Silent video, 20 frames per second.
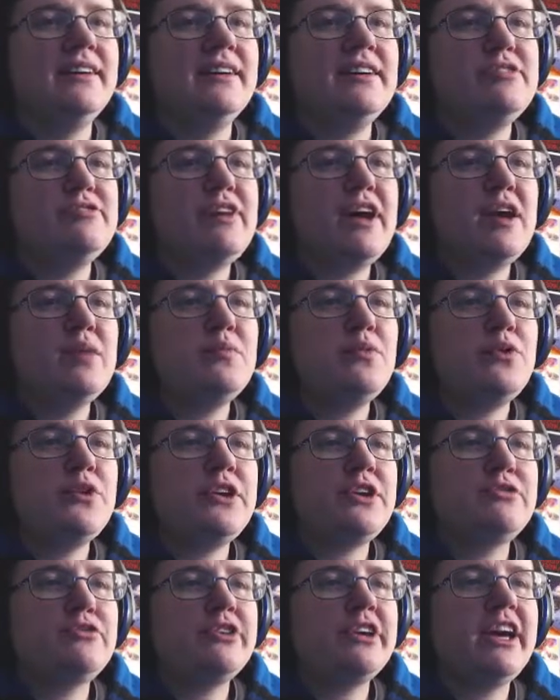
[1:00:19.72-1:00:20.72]
A fine
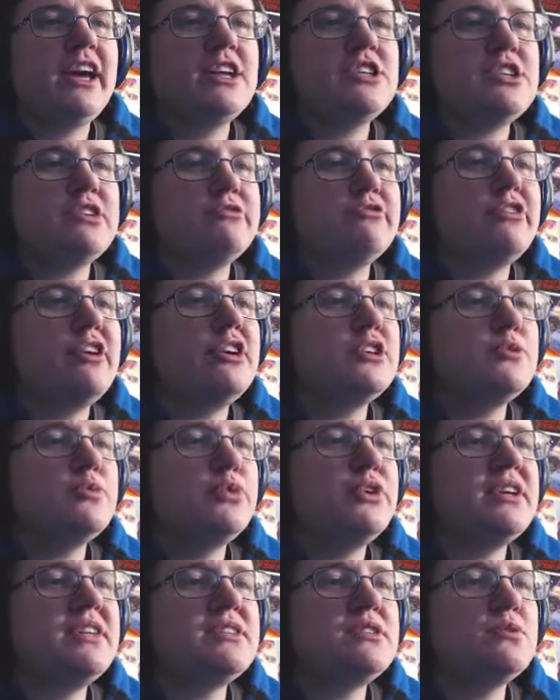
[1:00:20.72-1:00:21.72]
morning for catching false
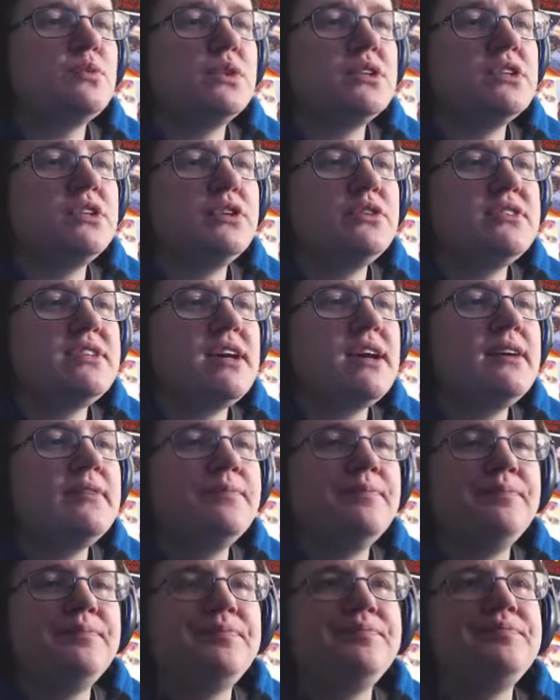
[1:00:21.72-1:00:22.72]
priests, wouldn't you say?
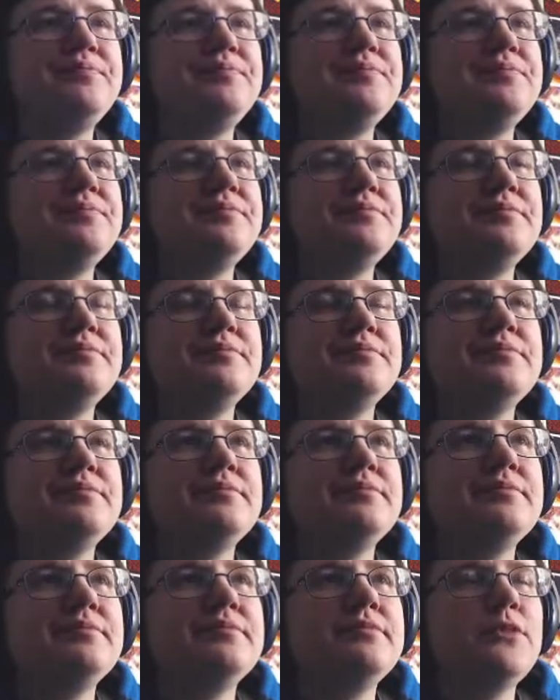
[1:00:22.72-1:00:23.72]

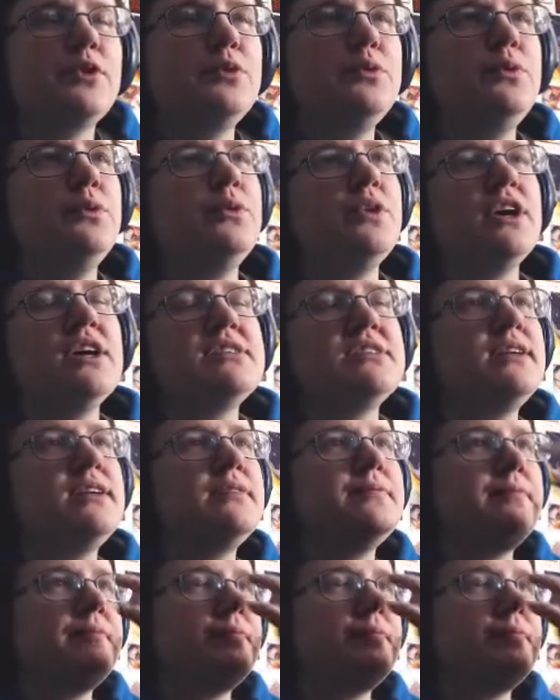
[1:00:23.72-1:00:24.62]
Ooh, cutscene.